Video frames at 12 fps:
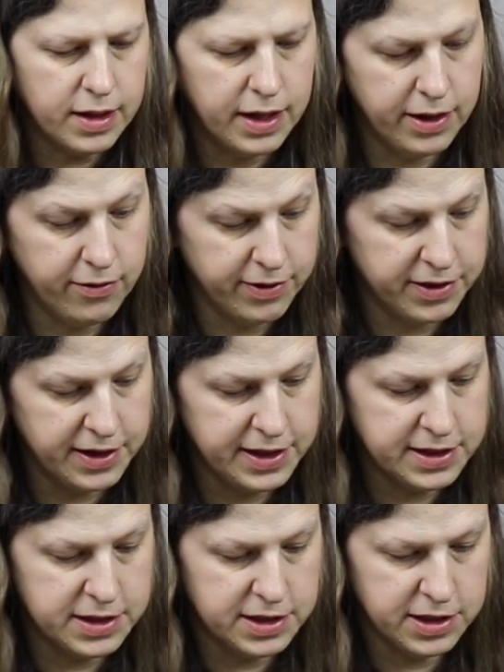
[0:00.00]
And what
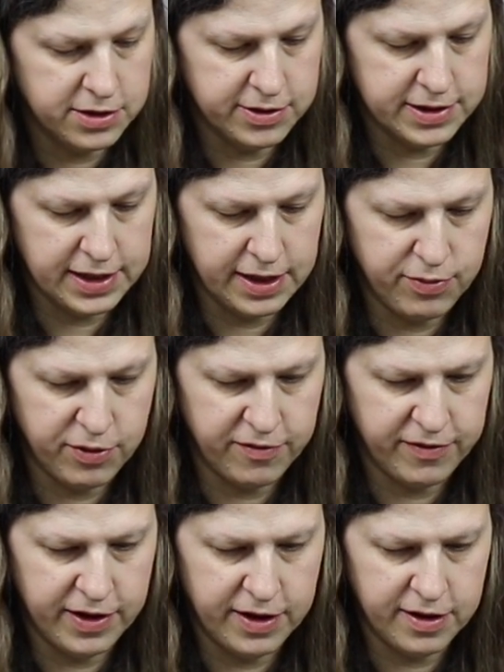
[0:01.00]
these do is they
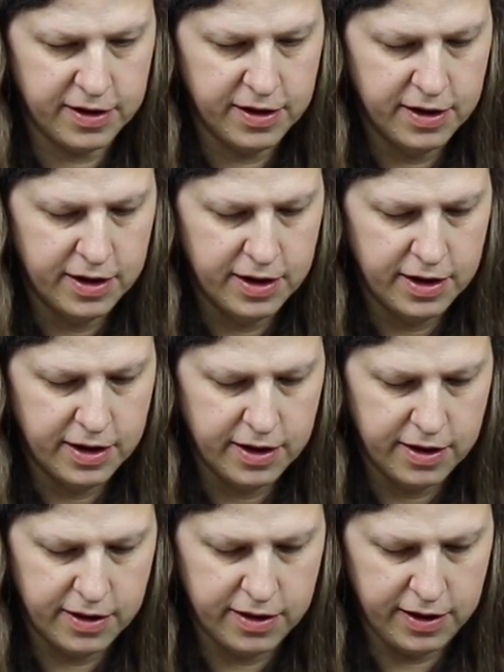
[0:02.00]
prevent
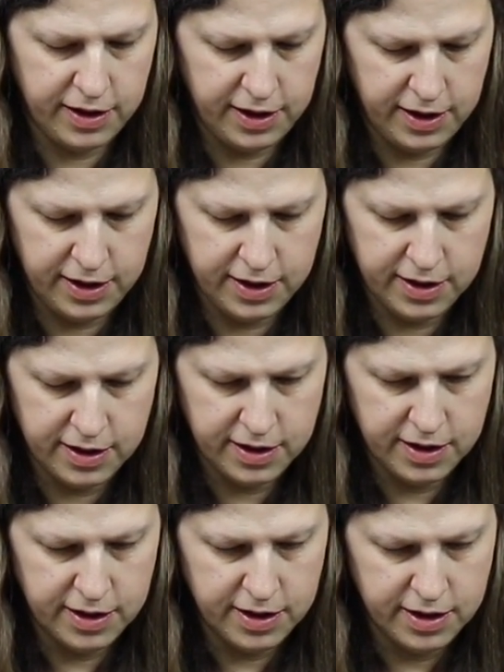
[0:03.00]
the
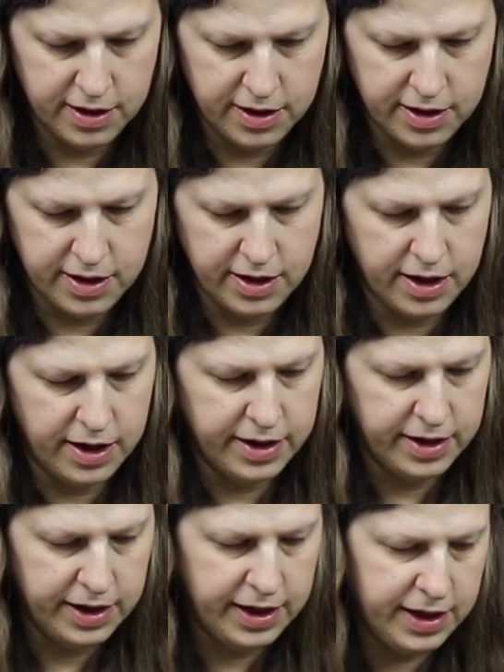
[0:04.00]

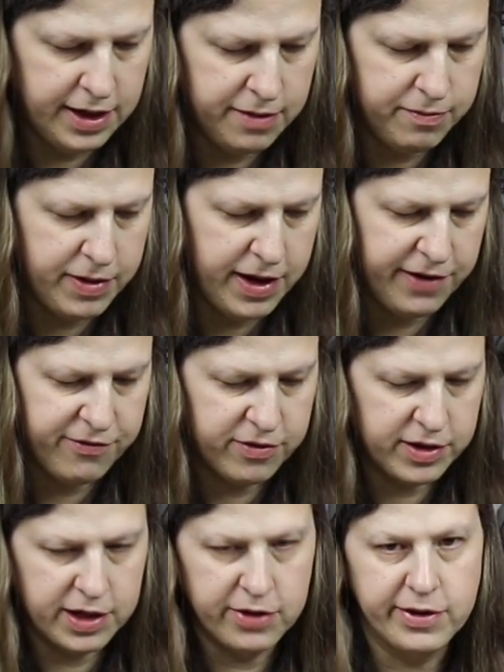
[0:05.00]
heated bed
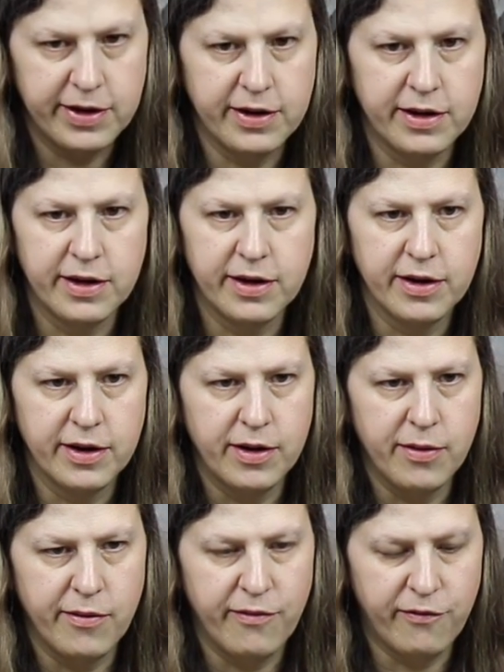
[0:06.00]
from going
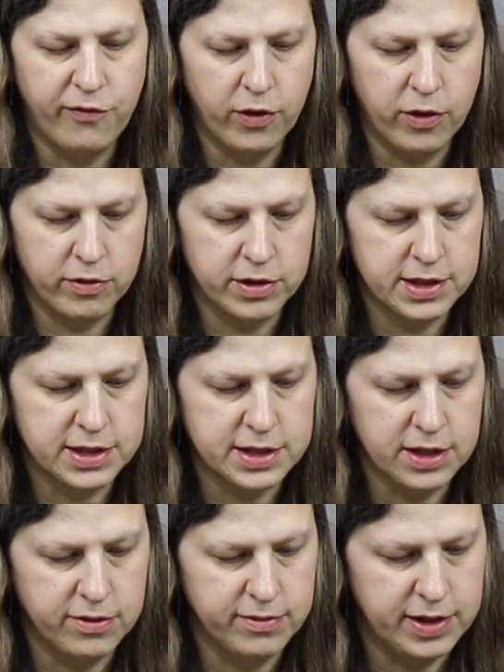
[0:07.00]
forward
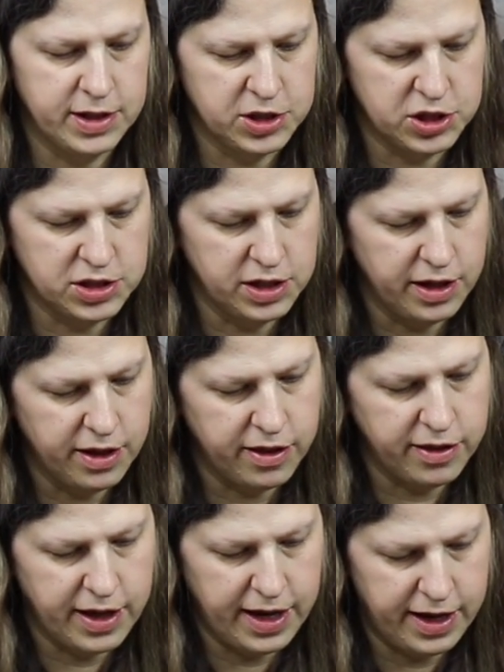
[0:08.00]
so much
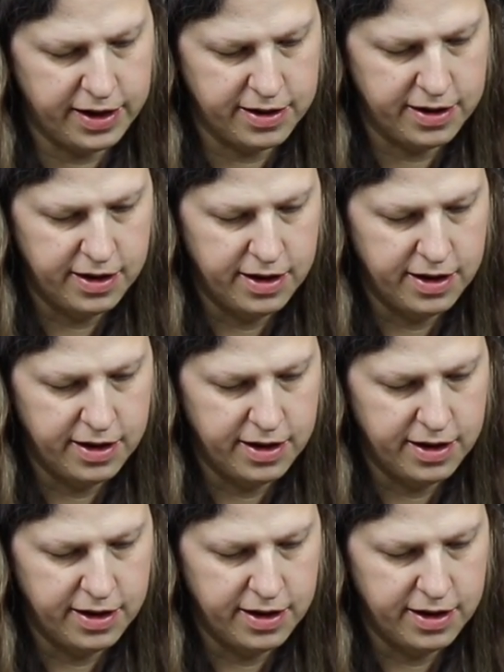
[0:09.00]
that